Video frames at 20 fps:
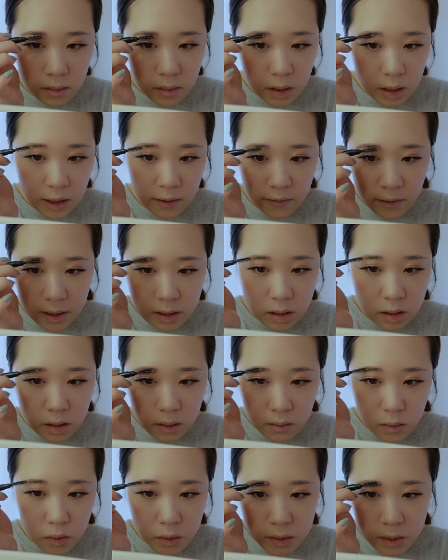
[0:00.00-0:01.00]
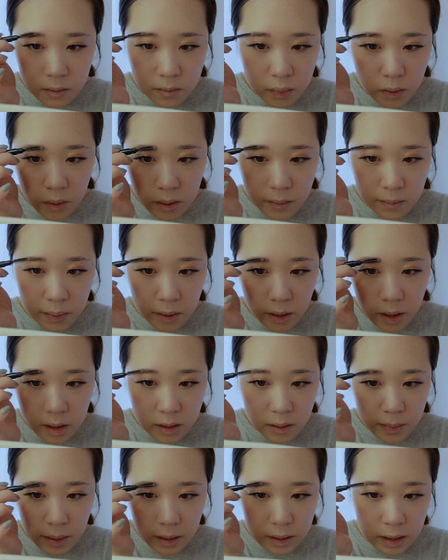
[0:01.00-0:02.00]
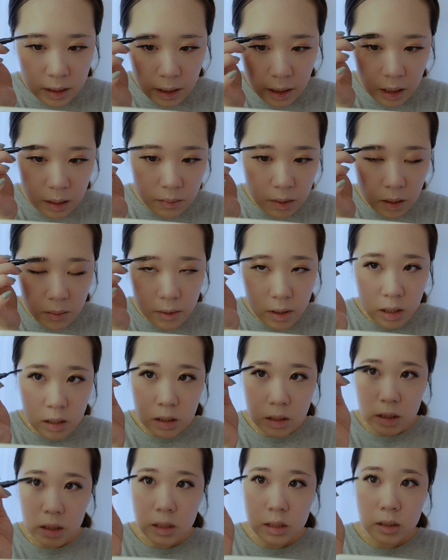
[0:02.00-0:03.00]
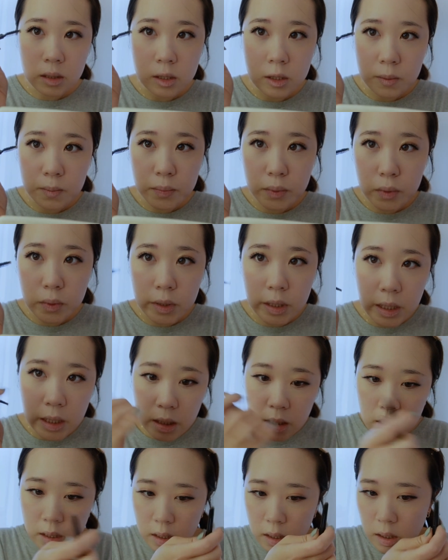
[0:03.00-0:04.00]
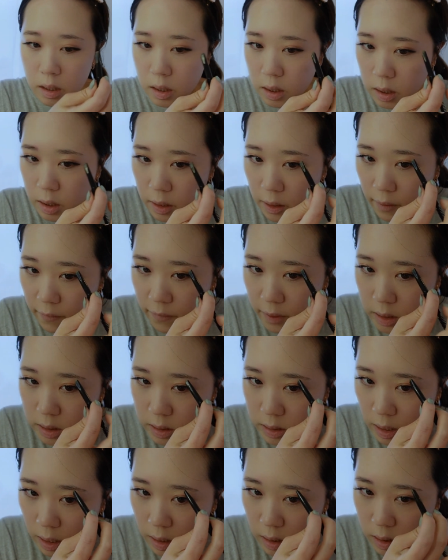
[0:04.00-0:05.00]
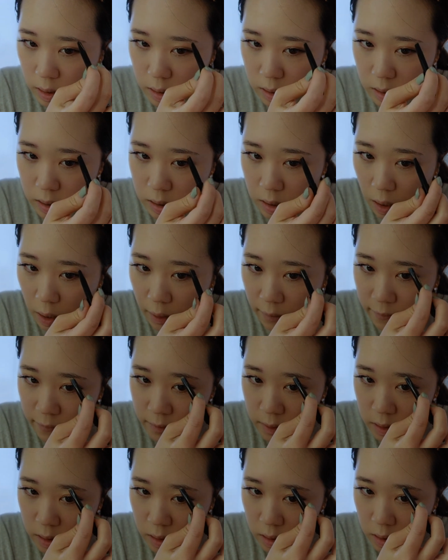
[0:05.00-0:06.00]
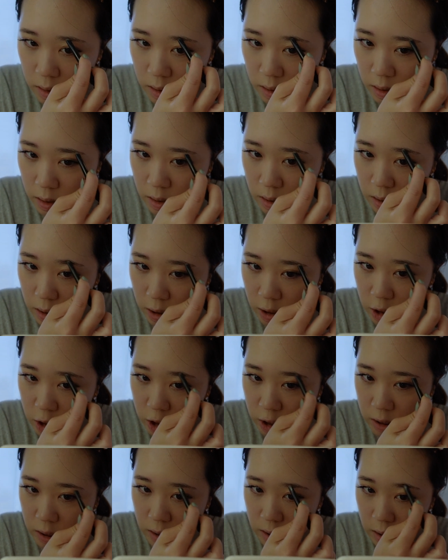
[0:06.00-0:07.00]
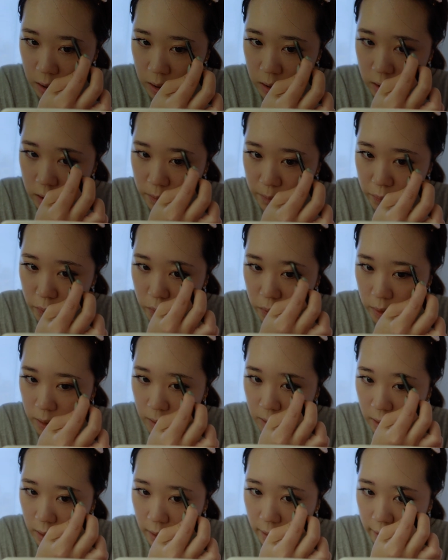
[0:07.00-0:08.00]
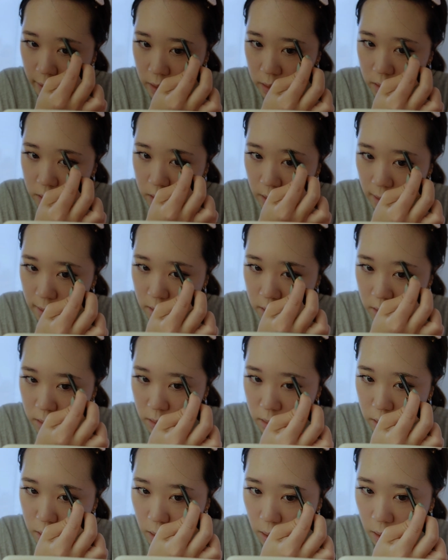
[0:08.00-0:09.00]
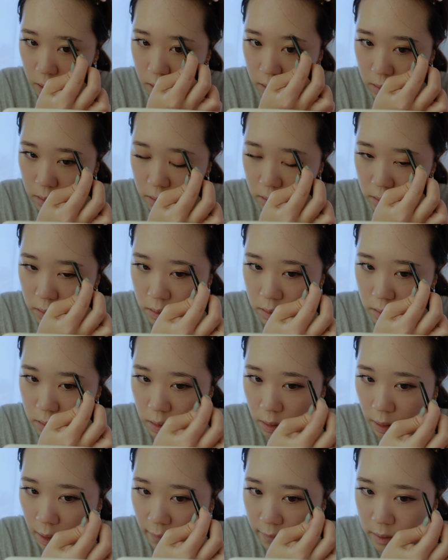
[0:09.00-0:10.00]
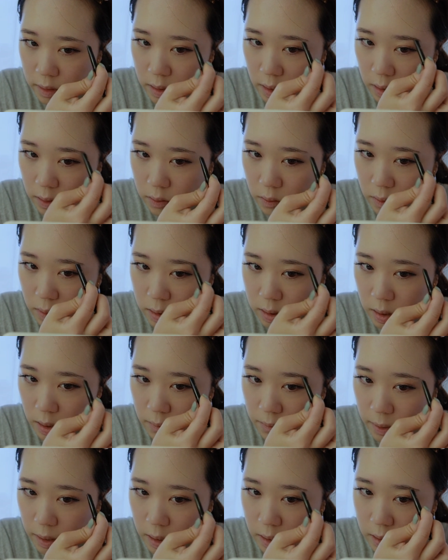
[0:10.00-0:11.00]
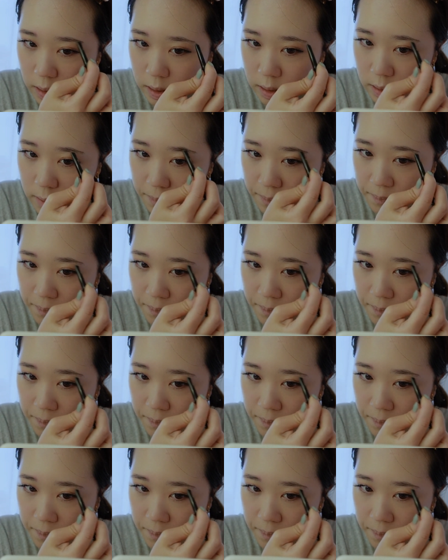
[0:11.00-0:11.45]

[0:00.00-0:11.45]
I find that the most important part about an eyebrow product is the spoolie. If it's not a soft, cushiony spoolie, I tend to not gravitate towards it because